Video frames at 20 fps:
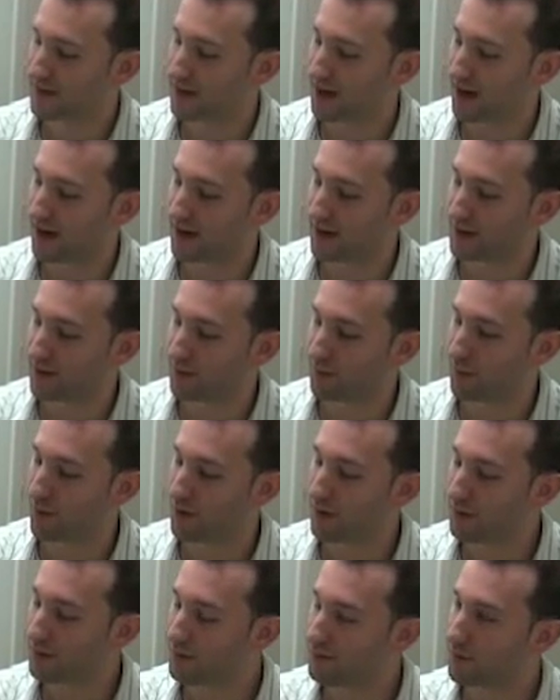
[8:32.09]
your
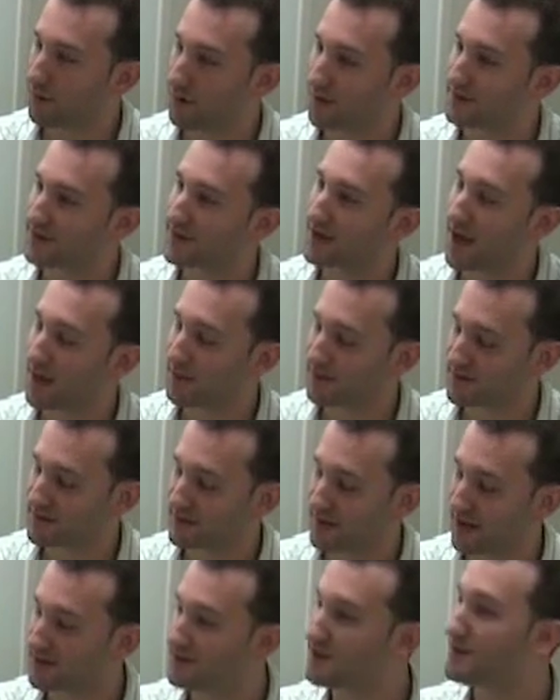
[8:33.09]
will, where it's
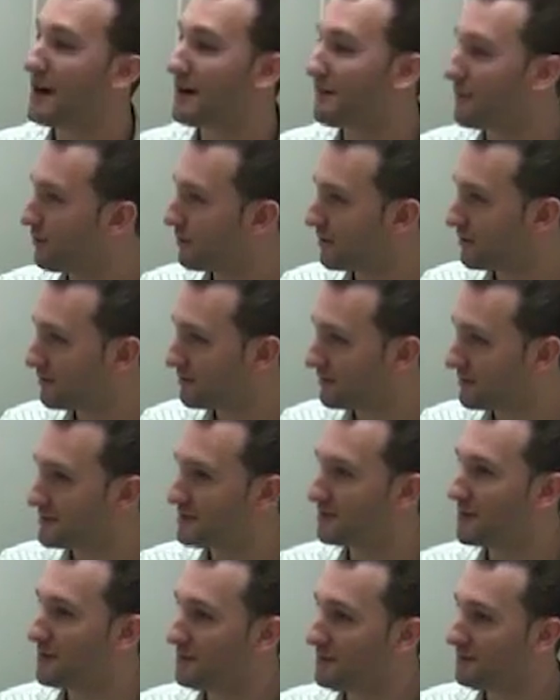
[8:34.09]
kept. Now, do you have a will at
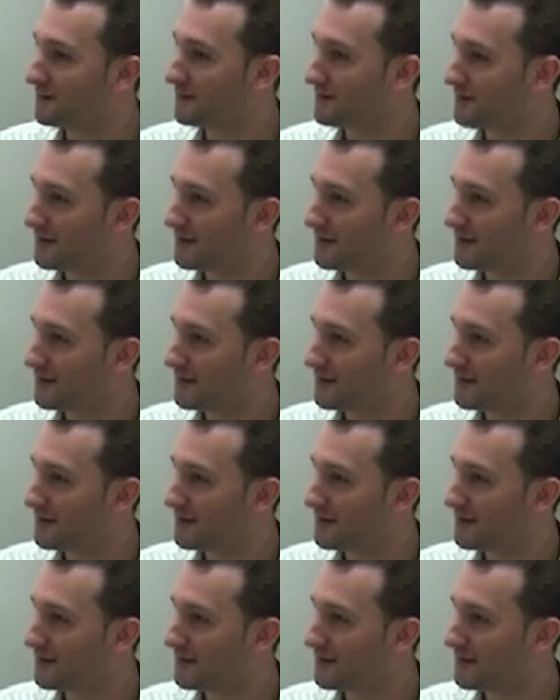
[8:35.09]
the moment?